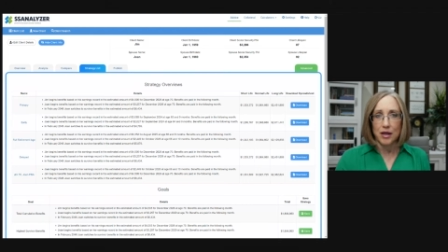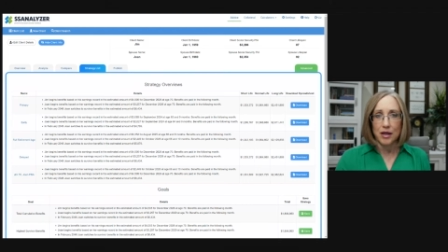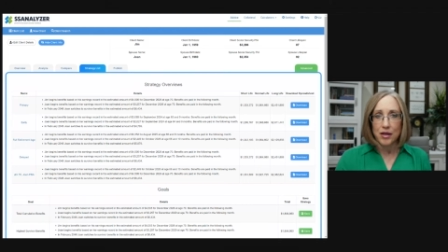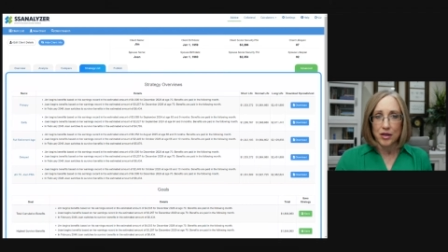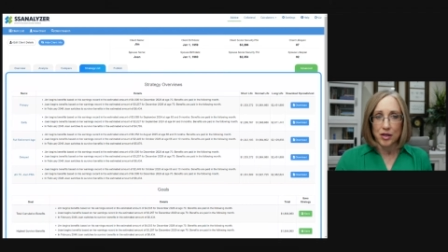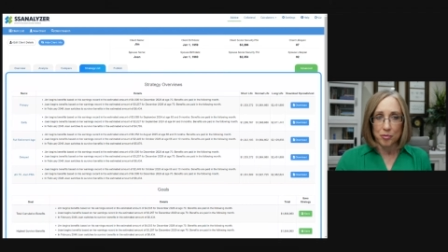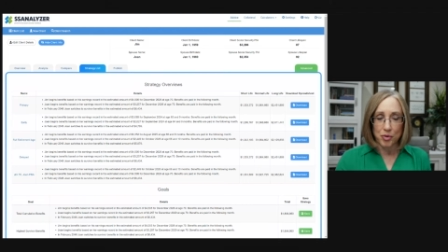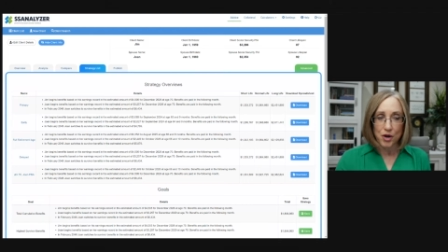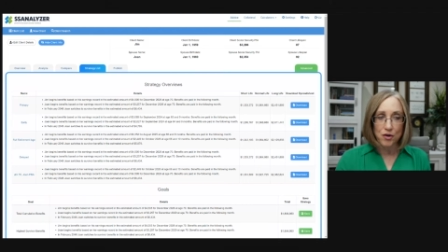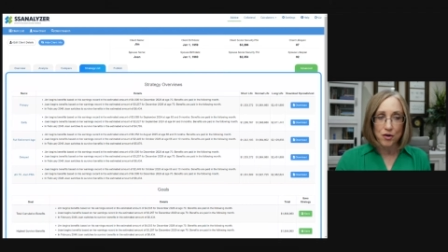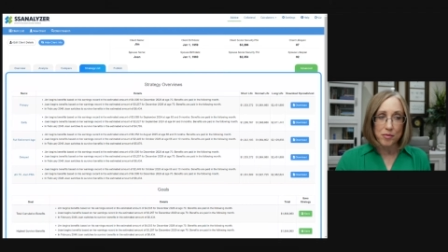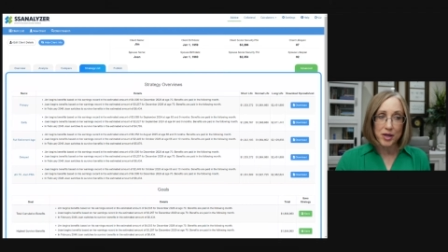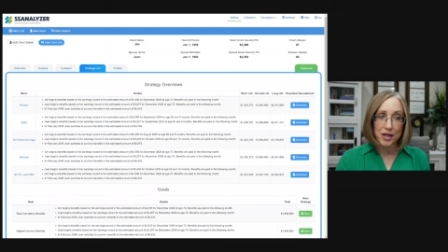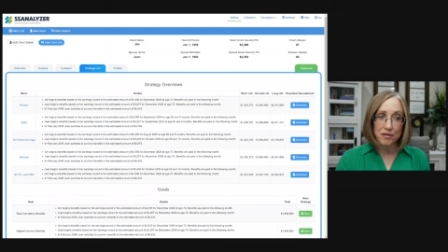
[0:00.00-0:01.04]
The
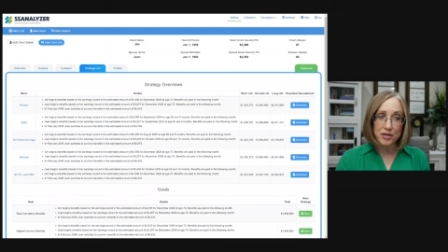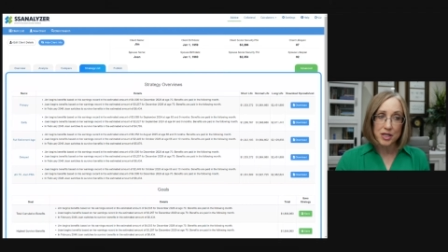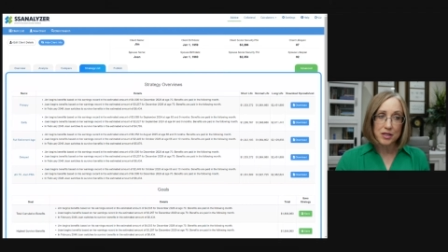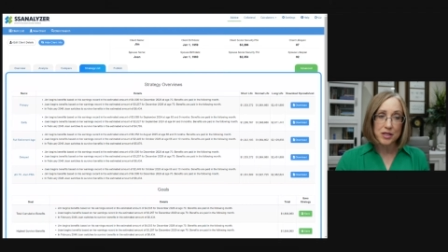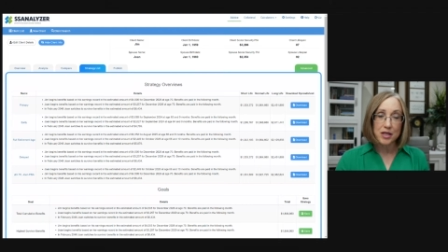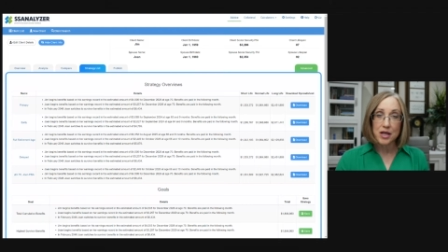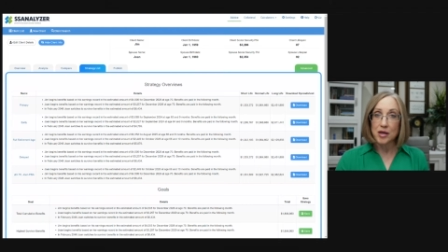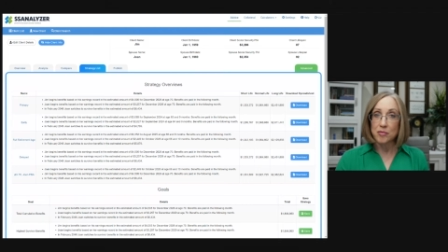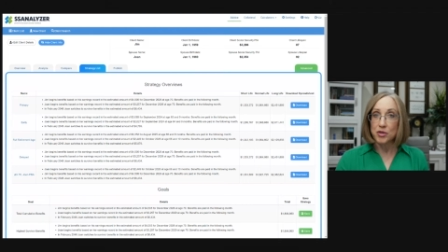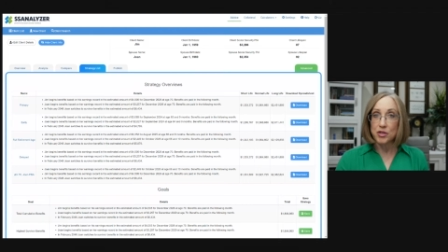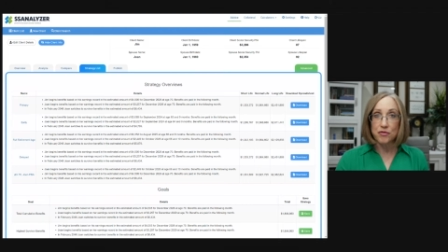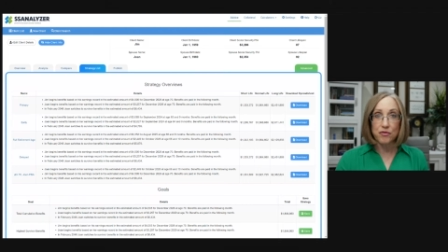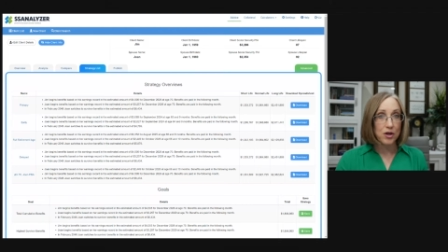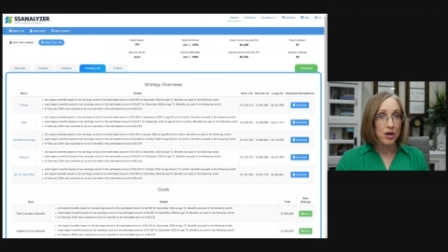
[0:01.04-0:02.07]
program gives us the
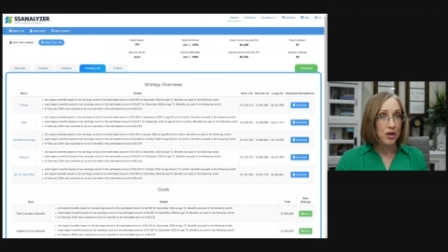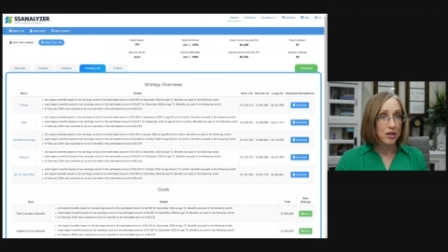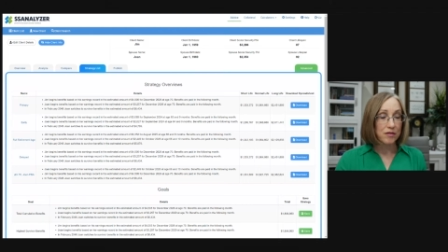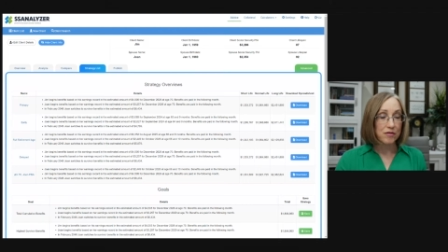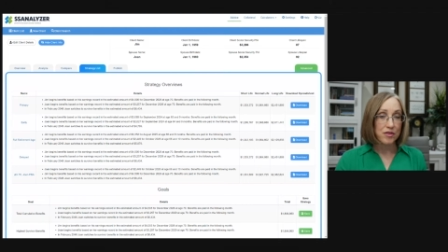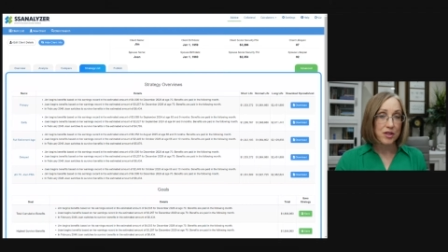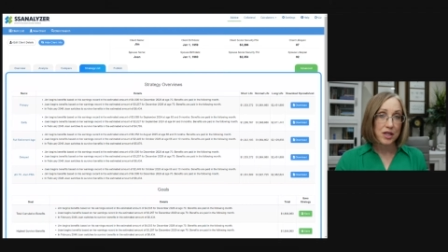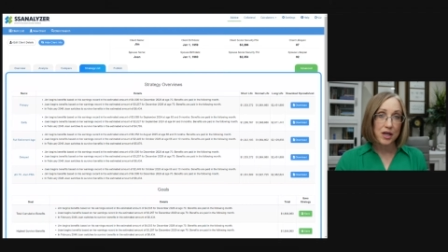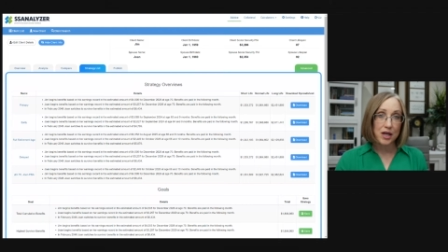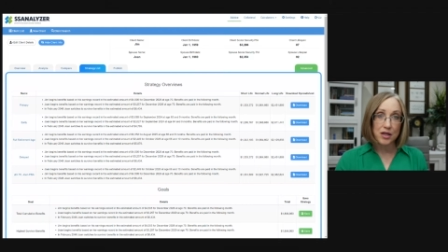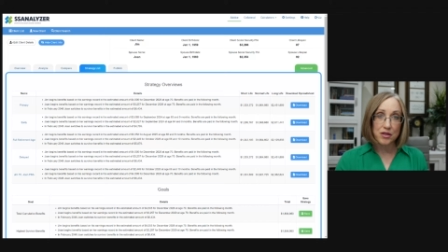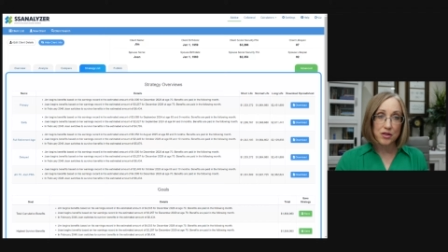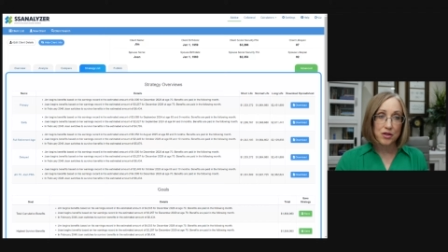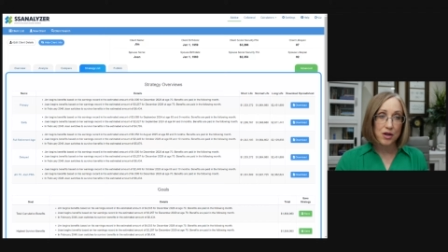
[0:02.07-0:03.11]
numbers for all of the
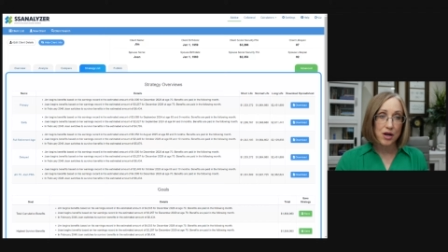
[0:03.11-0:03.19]
other